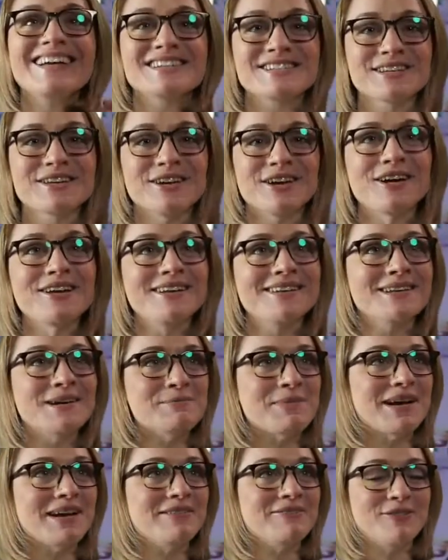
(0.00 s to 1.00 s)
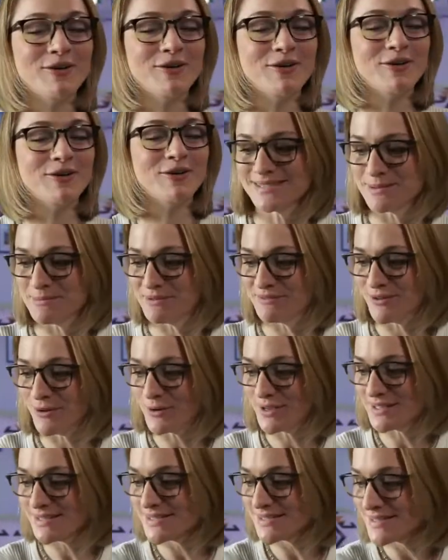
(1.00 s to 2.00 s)
Is it good? Am I in focus? I'm in
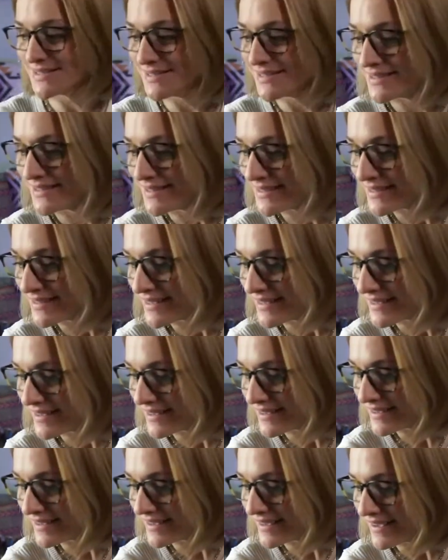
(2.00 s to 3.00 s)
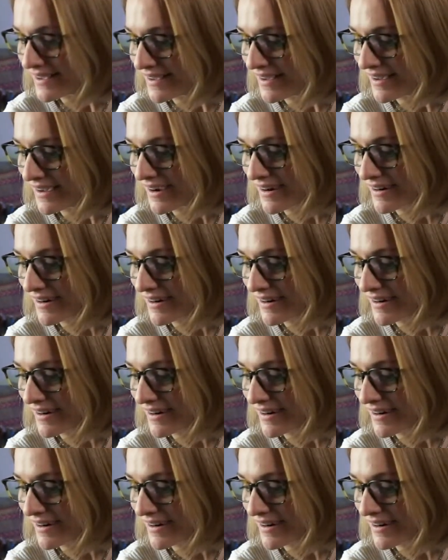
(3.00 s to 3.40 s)
focus. All